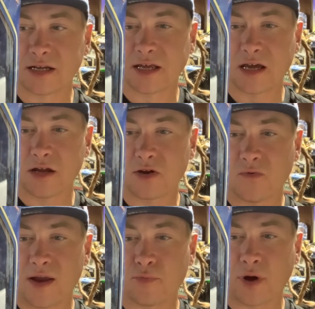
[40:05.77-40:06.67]
He
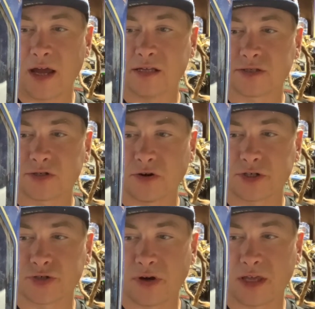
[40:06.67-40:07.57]
underwent brain
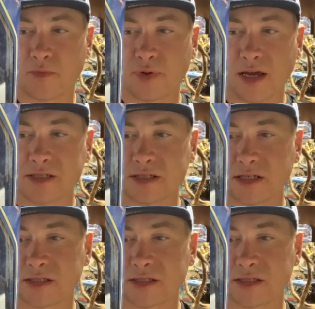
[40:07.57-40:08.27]
surgery that placed his